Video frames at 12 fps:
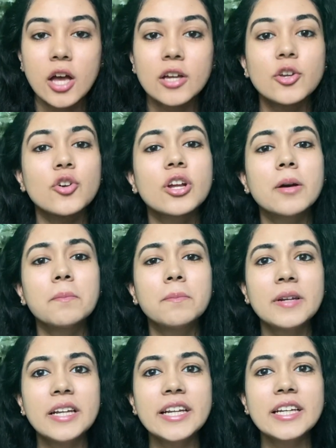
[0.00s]
You're
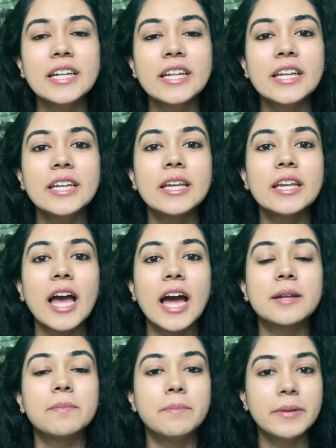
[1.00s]
completely
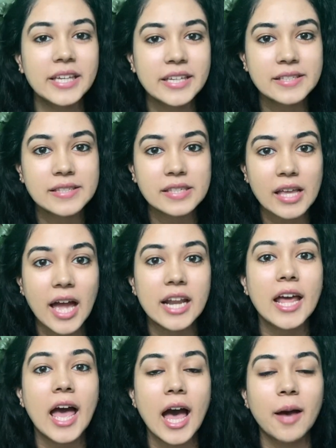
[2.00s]
at peace and
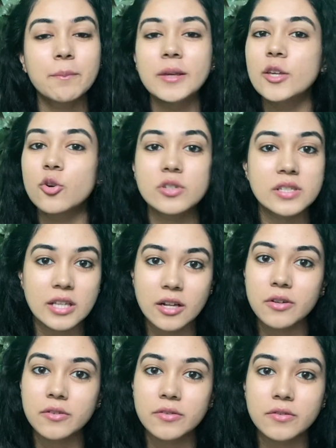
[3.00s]
happy
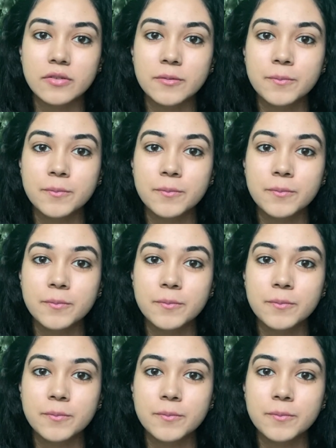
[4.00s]
yourself.